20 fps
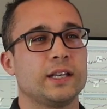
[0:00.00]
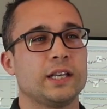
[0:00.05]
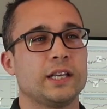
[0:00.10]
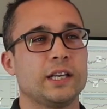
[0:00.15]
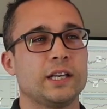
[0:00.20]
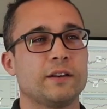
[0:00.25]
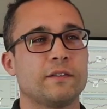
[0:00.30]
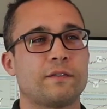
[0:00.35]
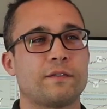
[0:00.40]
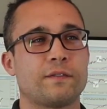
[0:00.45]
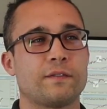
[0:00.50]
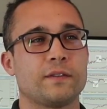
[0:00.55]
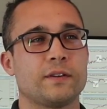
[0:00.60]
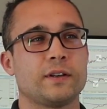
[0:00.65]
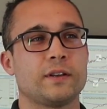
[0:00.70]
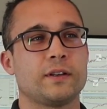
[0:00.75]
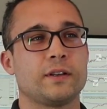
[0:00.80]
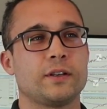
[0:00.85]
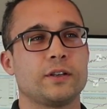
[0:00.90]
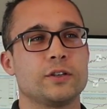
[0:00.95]
If
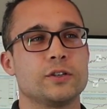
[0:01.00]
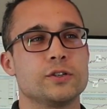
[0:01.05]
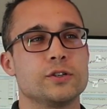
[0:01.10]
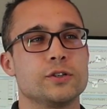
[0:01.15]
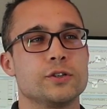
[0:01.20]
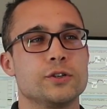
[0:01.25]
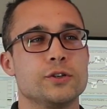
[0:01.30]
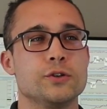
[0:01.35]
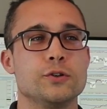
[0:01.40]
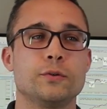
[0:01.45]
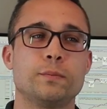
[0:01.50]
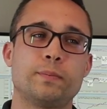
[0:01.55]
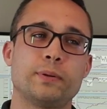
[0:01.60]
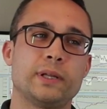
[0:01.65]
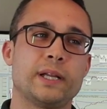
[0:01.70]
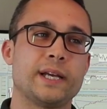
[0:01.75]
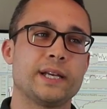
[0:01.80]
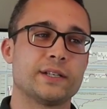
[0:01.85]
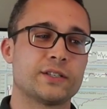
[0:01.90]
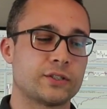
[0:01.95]
you
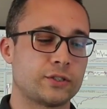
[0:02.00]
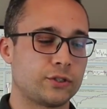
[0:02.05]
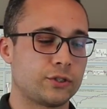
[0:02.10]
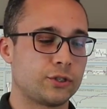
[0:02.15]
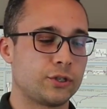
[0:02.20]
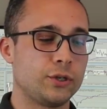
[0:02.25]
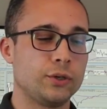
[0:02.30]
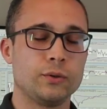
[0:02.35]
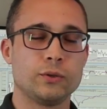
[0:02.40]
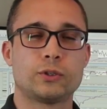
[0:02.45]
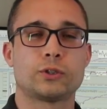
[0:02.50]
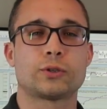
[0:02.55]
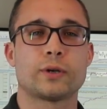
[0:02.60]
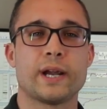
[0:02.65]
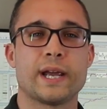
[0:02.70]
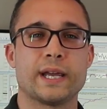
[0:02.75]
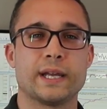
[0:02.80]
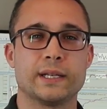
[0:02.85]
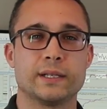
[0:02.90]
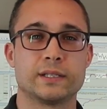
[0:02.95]
place 2
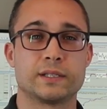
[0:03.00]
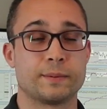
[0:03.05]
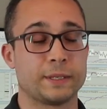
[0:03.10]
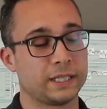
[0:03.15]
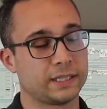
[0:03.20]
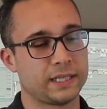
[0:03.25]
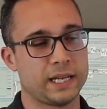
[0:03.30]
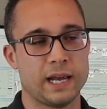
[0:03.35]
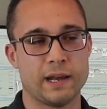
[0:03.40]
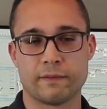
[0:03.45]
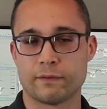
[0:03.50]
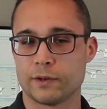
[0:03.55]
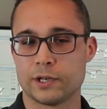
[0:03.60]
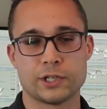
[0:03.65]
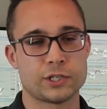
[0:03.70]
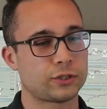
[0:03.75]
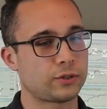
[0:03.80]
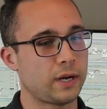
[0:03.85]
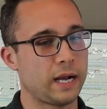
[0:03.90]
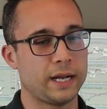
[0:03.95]
trades, because every
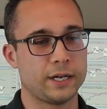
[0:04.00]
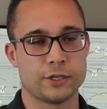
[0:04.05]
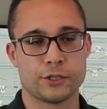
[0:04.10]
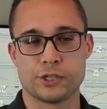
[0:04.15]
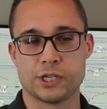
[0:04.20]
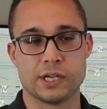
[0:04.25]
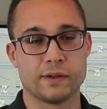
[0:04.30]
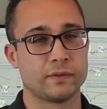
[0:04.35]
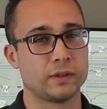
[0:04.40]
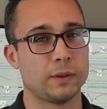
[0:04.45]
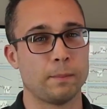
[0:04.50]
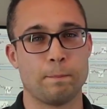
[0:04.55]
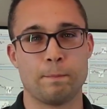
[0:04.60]
strategy, even the